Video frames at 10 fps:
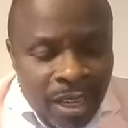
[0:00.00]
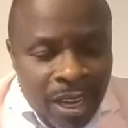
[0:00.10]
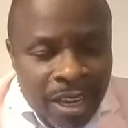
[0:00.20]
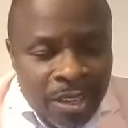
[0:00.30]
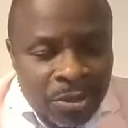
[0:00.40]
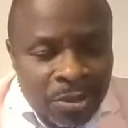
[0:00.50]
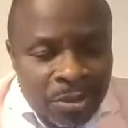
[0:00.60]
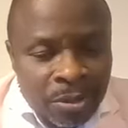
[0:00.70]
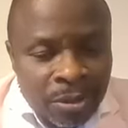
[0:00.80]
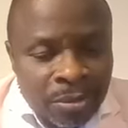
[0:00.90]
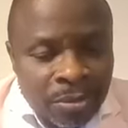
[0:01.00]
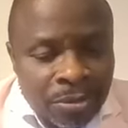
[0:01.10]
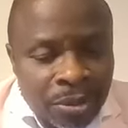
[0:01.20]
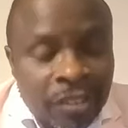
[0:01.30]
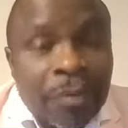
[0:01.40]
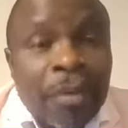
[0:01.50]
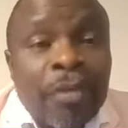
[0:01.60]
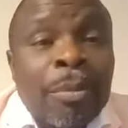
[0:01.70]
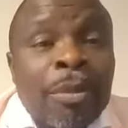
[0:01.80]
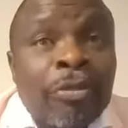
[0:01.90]
Uh, you, you'll
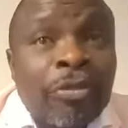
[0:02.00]
receive from a